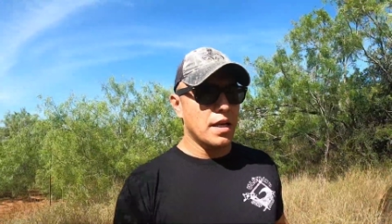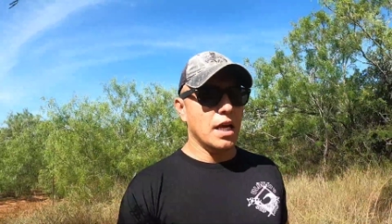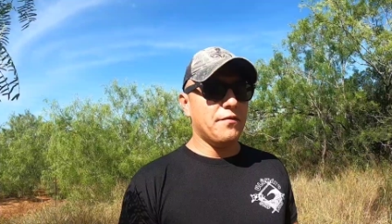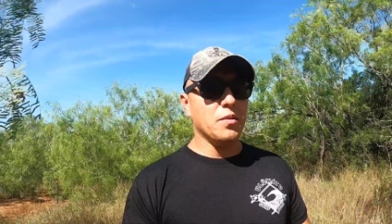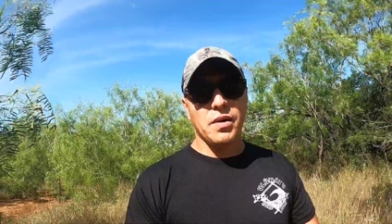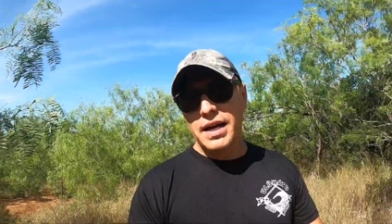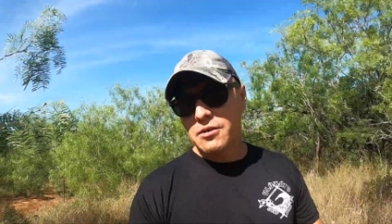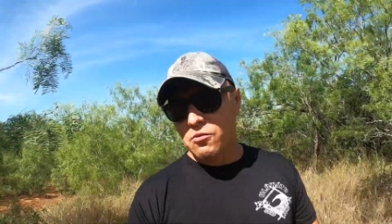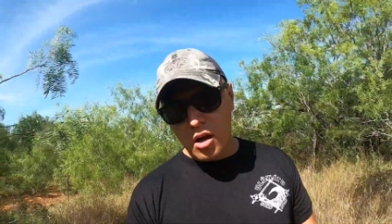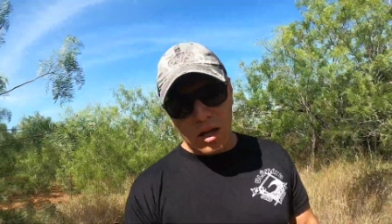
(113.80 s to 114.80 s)
If you're
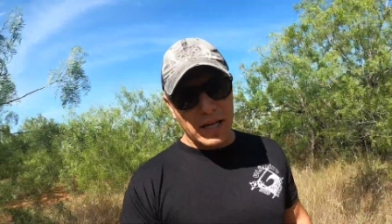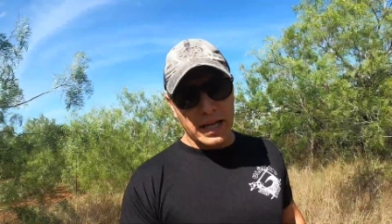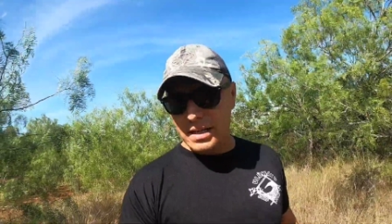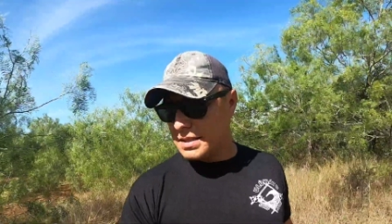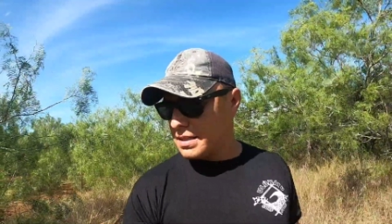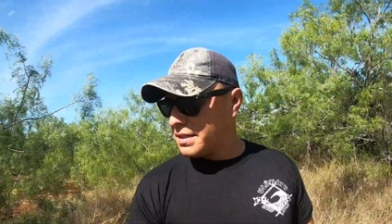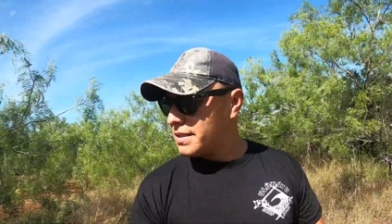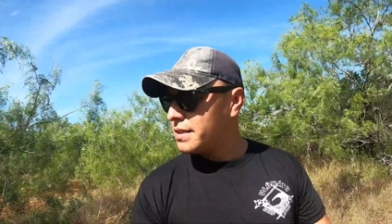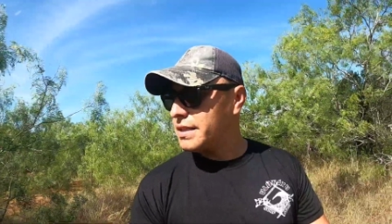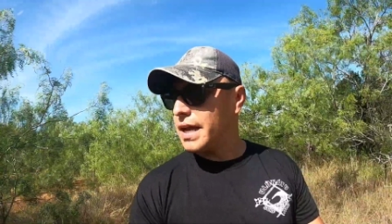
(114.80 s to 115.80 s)
buying raw land,
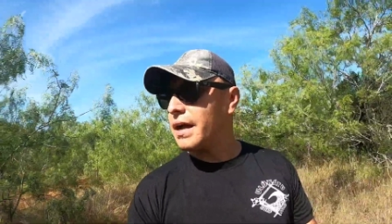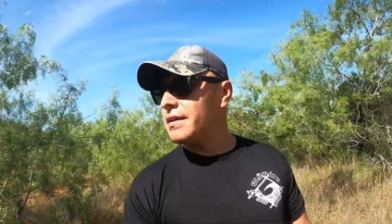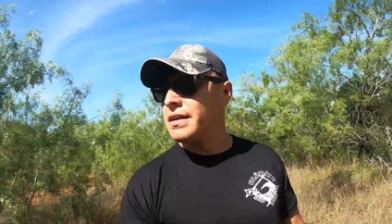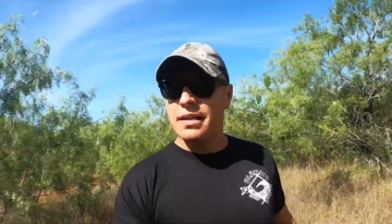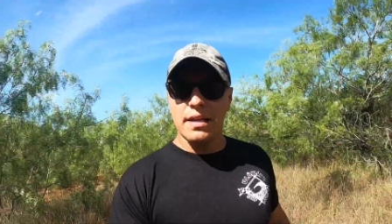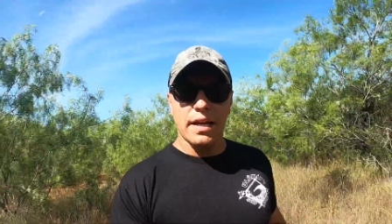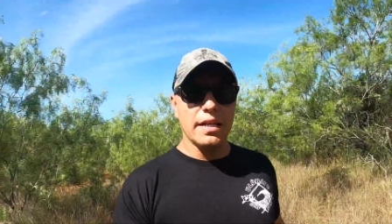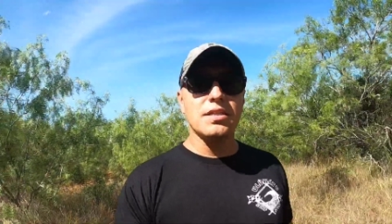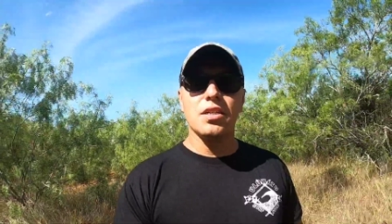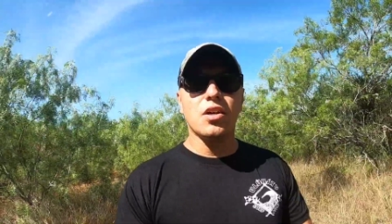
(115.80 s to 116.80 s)
yeah,
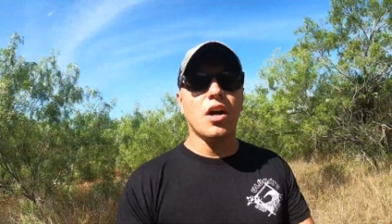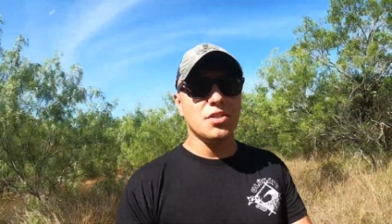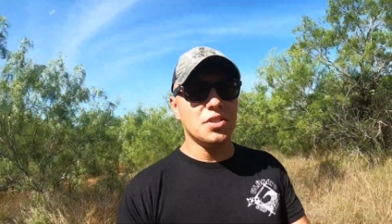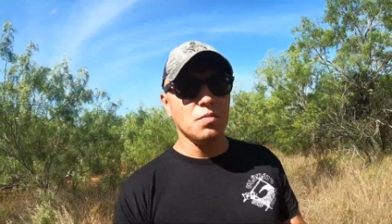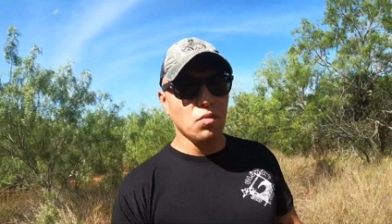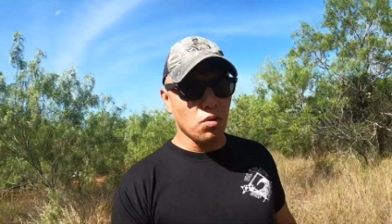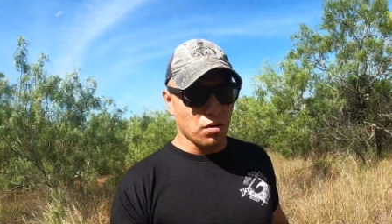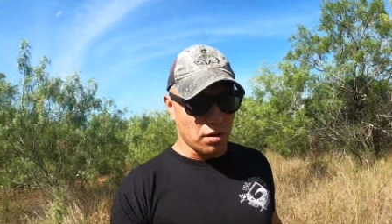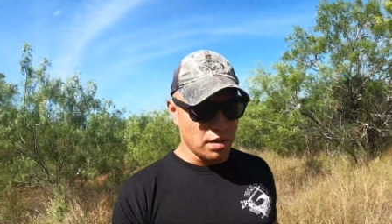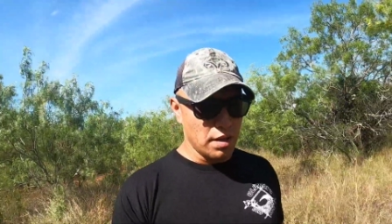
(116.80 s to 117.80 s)
it's gonna cost you
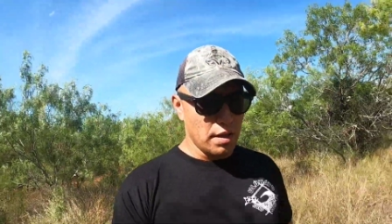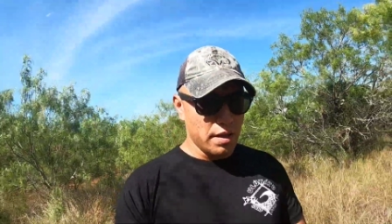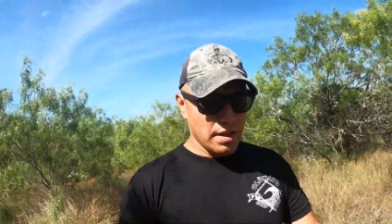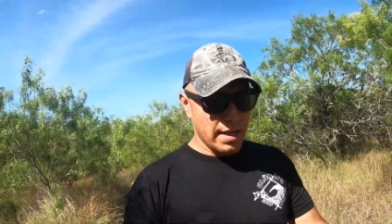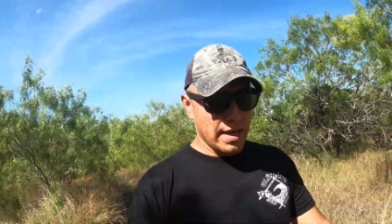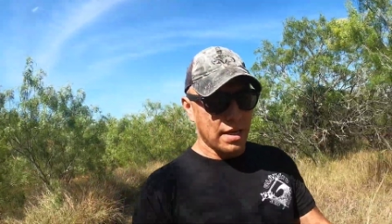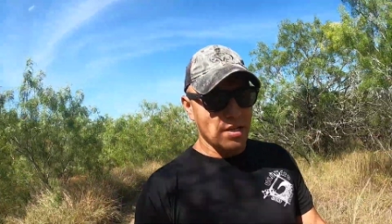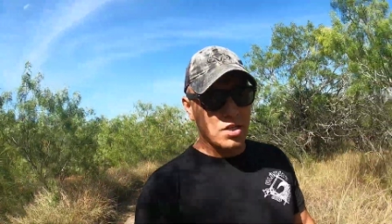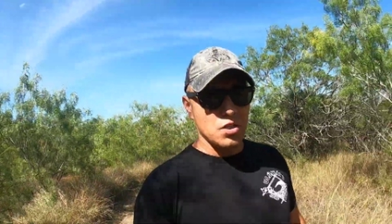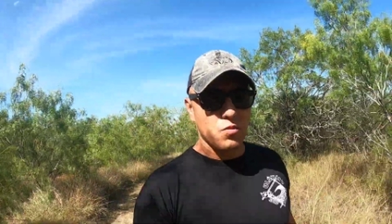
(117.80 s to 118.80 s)
more
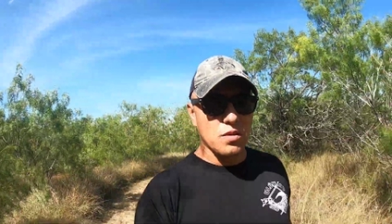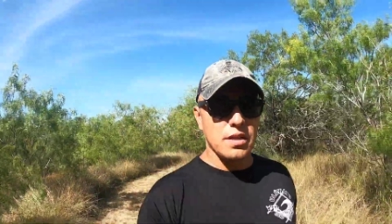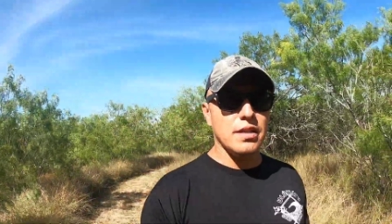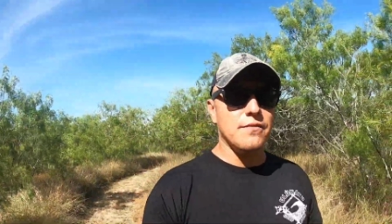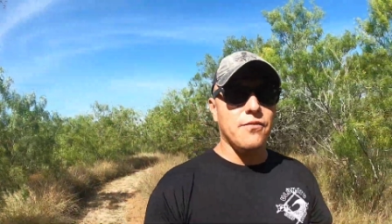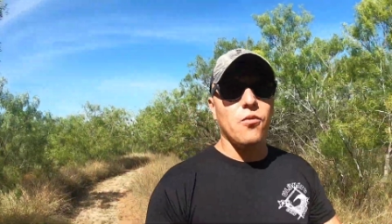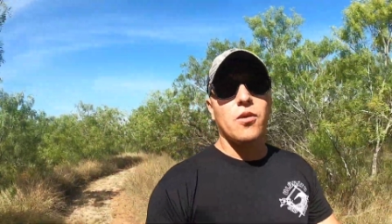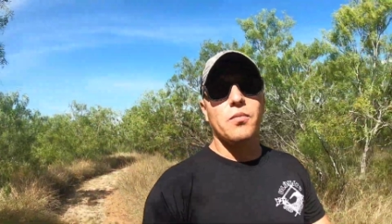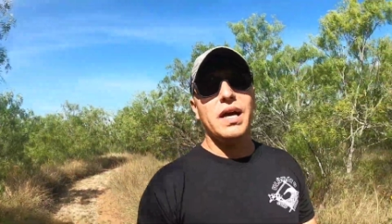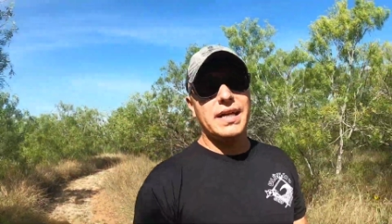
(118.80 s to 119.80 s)
than you would
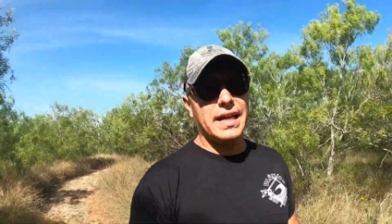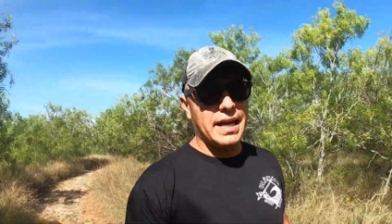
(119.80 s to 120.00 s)
for buying